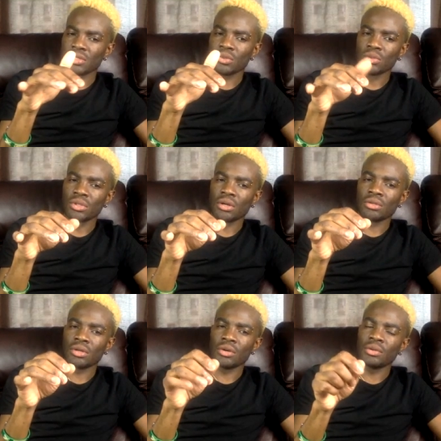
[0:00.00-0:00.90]
it's cooled
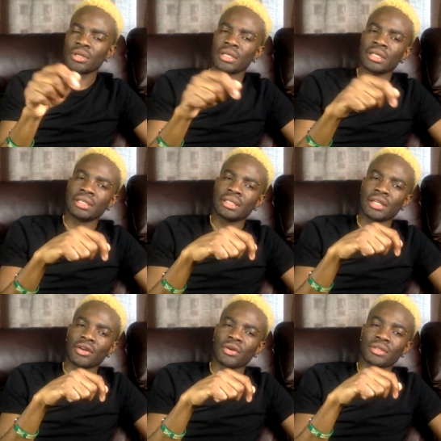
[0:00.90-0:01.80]
down now
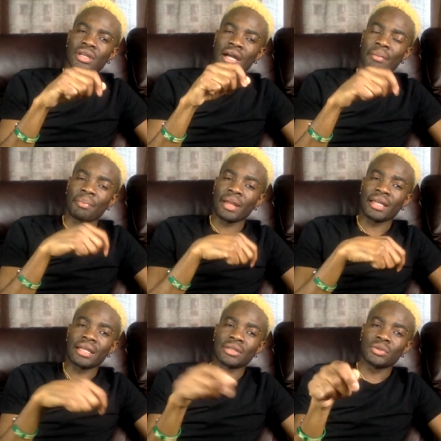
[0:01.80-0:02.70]
then you're going to
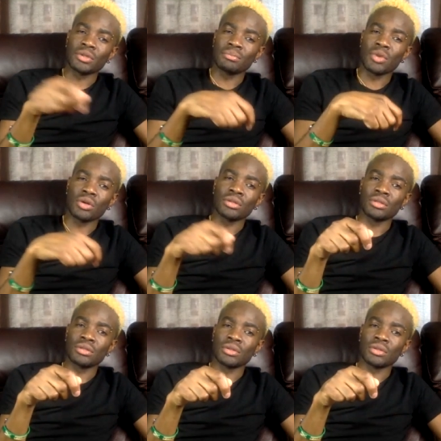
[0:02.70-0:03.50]
apply that to the bun